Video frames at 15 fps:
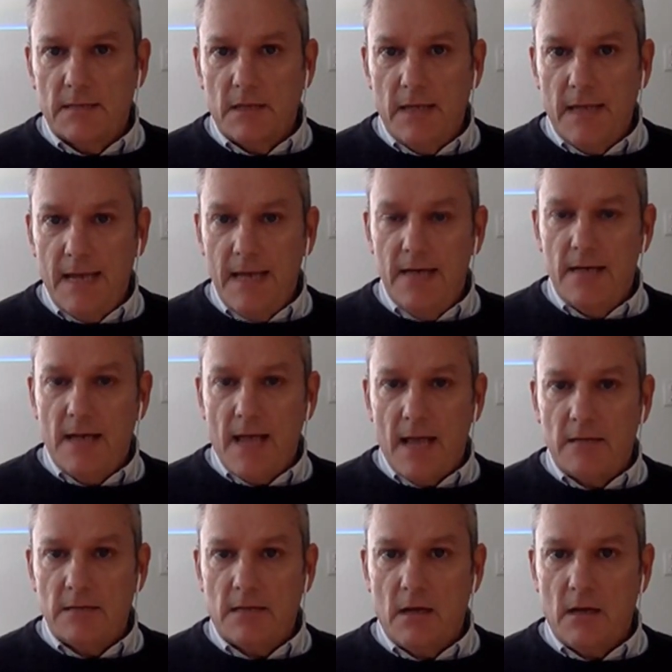uh, in
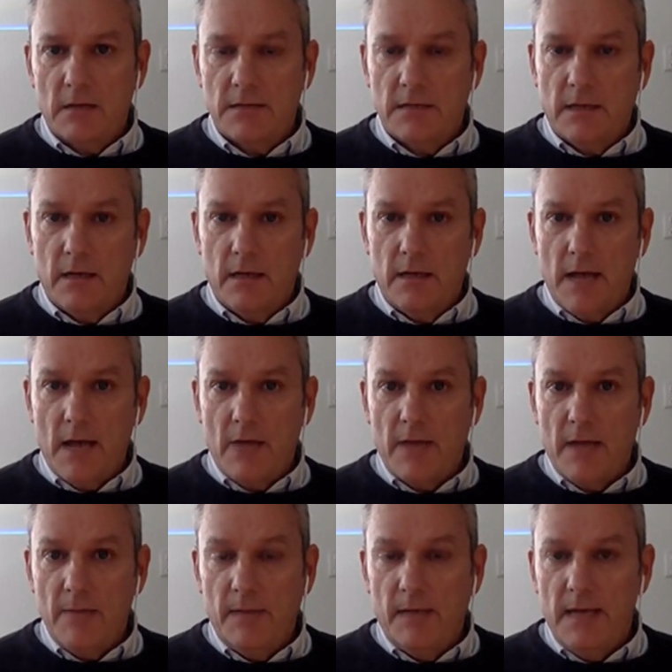Antarctica. Now,
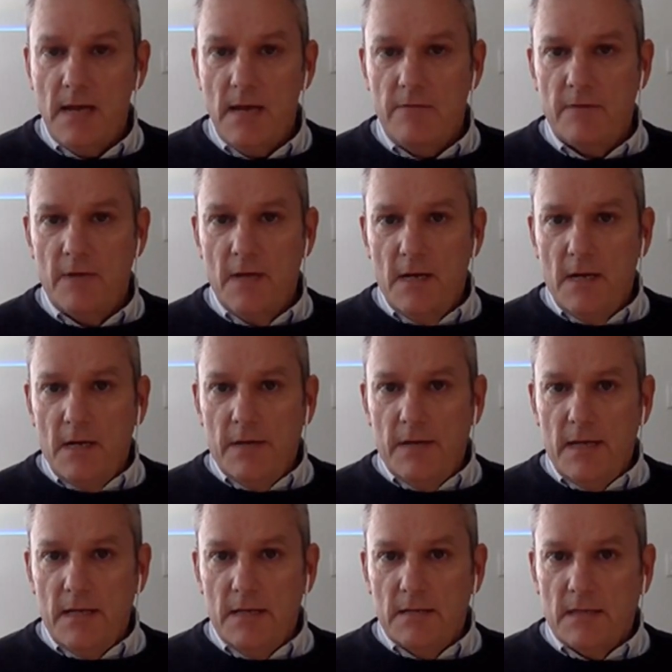they believe
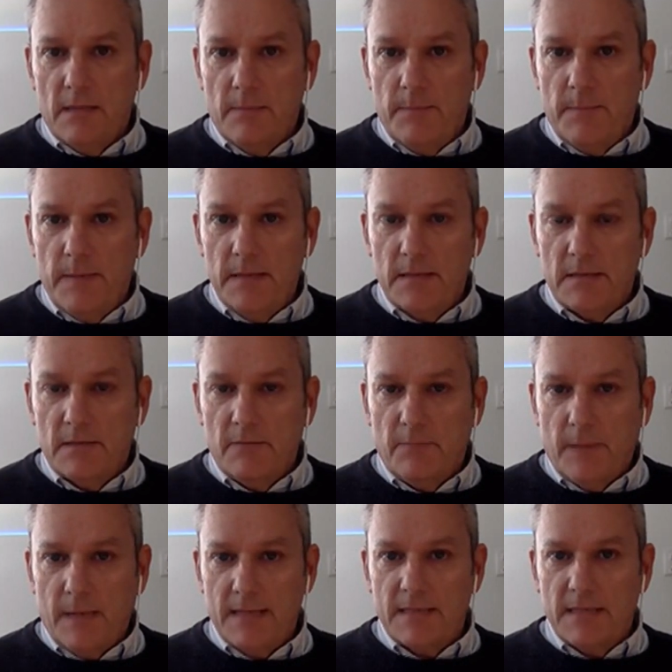these uh, bits of
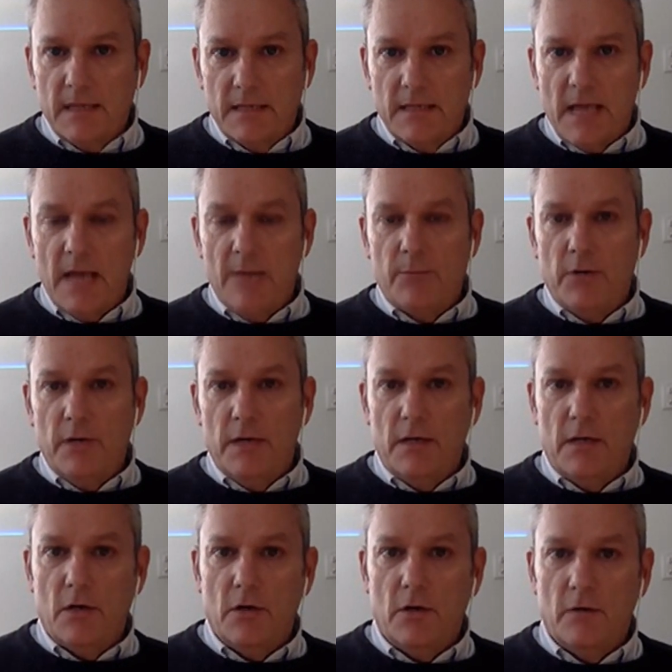plastic debris
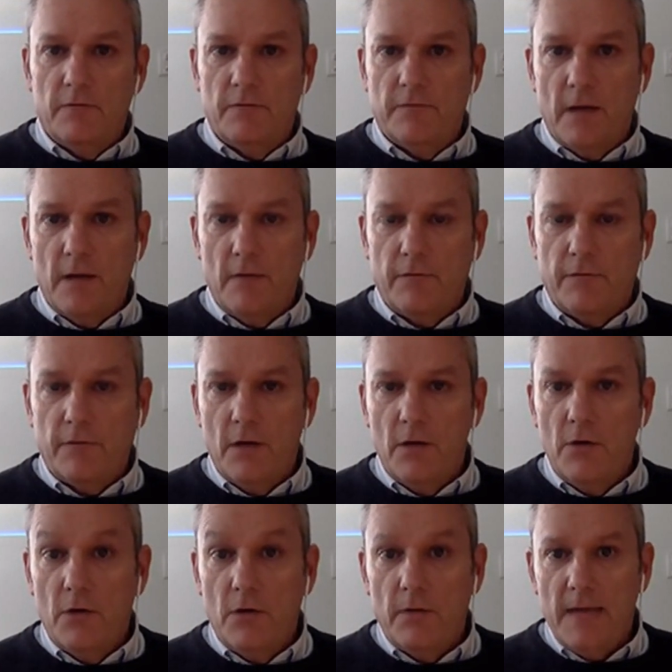could have uh,
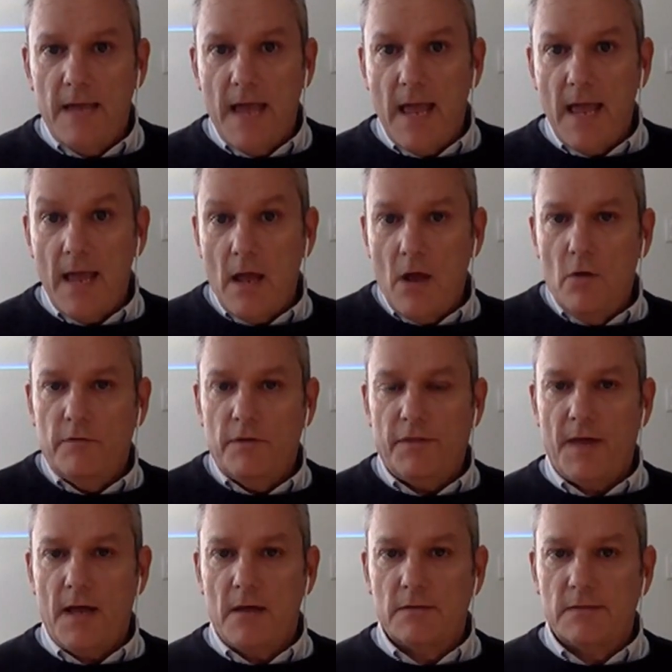flown on the air over
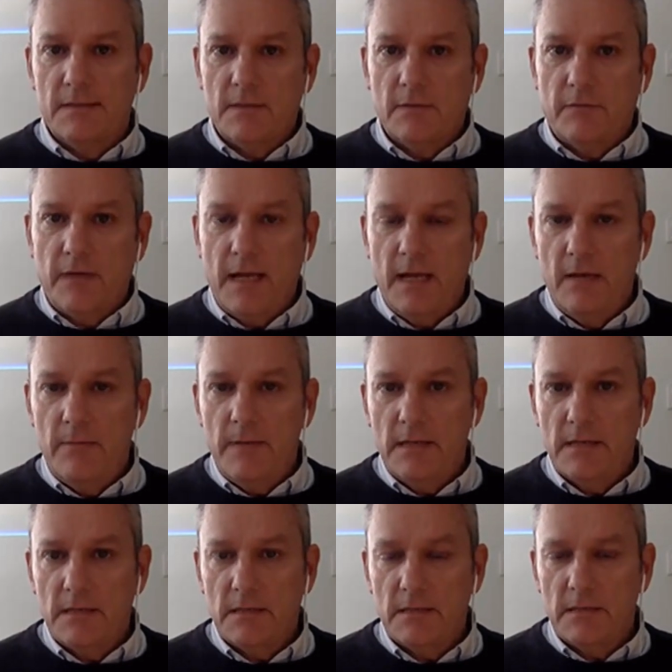thousands thousands of
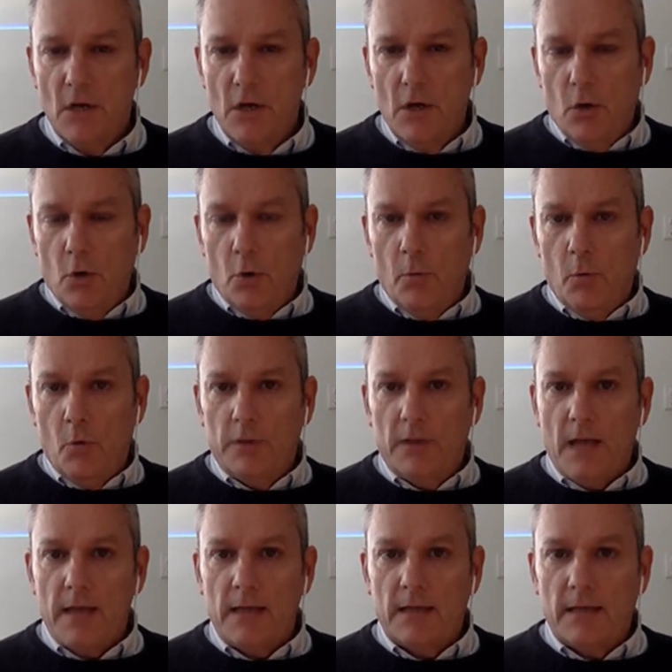kilometers, or more
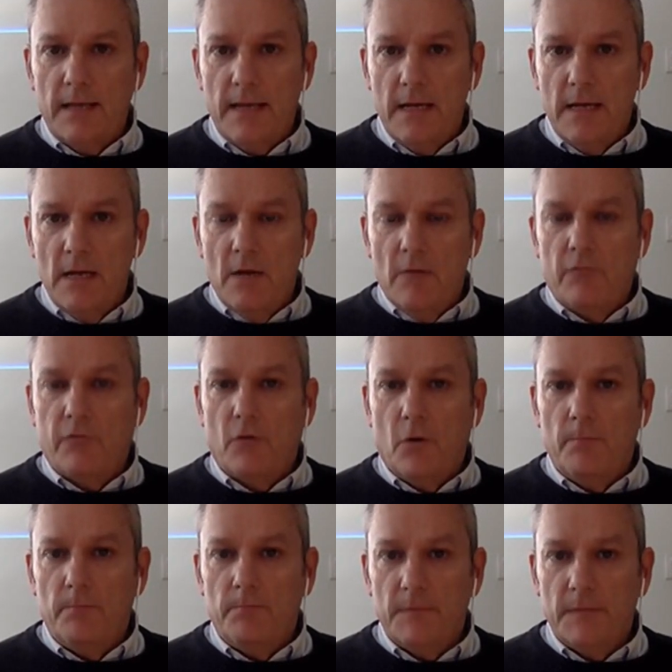likely
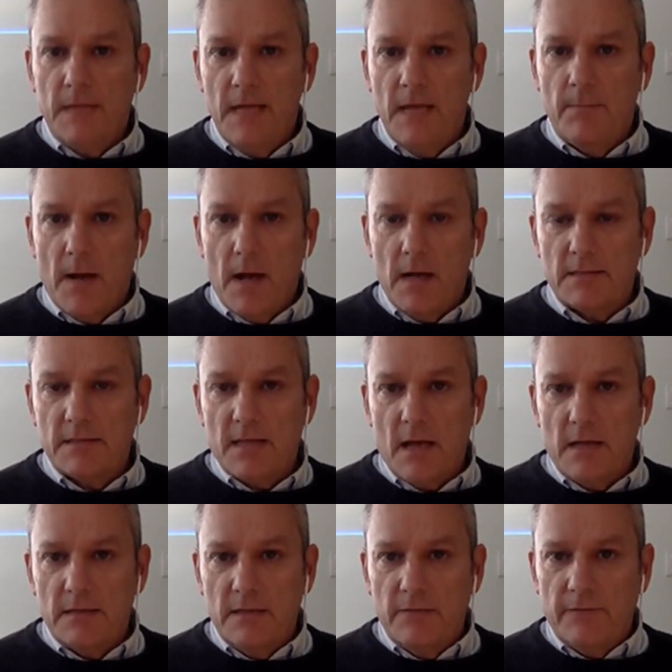from nearby
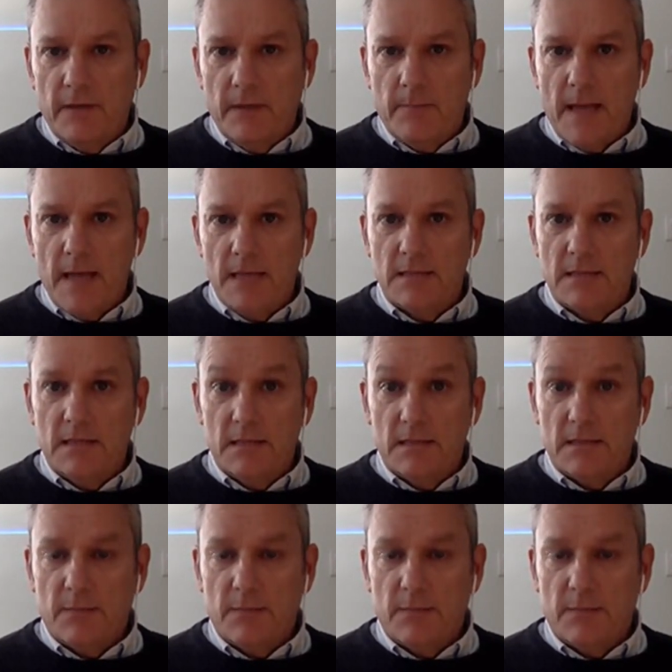scientific bases.